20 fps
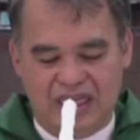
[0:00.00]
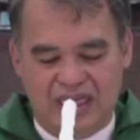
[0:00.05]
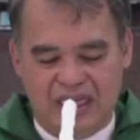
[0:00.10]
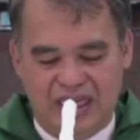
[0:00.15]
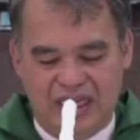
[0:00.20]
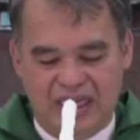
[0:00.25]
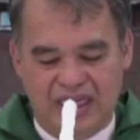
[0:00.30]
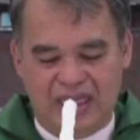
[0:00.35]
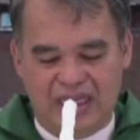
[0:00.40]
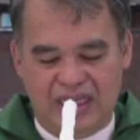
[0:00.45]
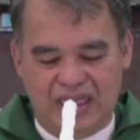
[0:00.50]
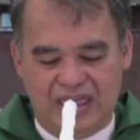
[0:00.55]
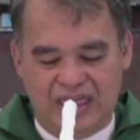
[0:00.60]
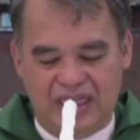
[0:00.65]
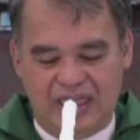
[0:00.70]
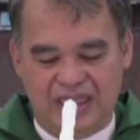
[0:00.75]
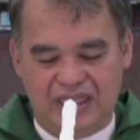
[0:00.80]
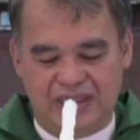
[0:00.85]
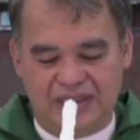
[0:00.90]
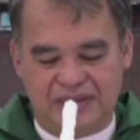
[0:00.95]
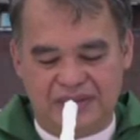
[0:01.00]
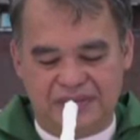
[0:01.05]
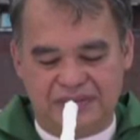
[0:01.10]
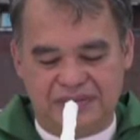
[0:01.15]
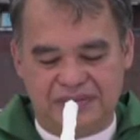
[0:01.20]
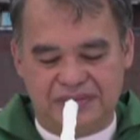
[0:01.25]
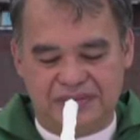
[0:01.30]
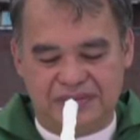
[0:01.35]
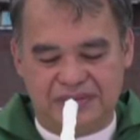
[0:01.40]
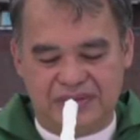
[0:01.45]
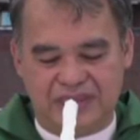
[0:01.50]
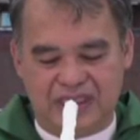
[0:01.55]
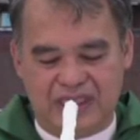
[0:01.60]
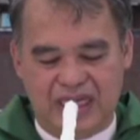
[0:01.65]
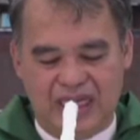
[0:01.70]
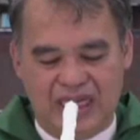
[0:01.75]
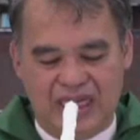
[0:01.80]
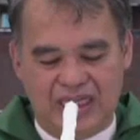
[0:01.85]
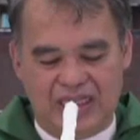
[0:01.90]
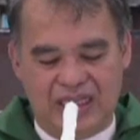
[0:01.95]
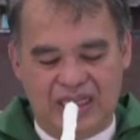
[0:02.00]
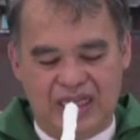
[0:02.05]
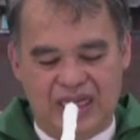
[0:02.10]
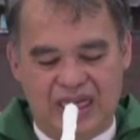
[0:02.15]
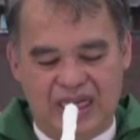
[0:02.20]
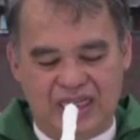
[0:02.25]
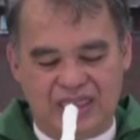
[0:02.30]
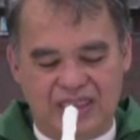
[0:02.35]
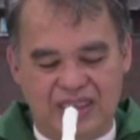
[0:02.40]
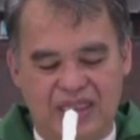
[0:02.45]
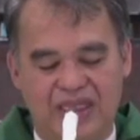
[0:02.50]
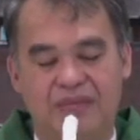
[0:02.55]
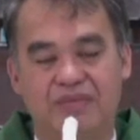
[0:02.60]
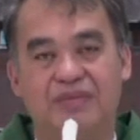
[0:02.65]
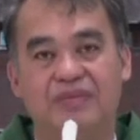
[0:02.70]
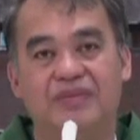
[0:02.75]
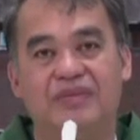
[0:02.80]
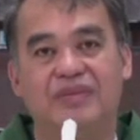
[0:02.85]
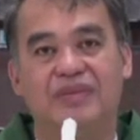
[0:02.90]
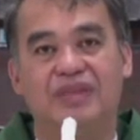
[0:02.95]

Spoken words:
And God asked them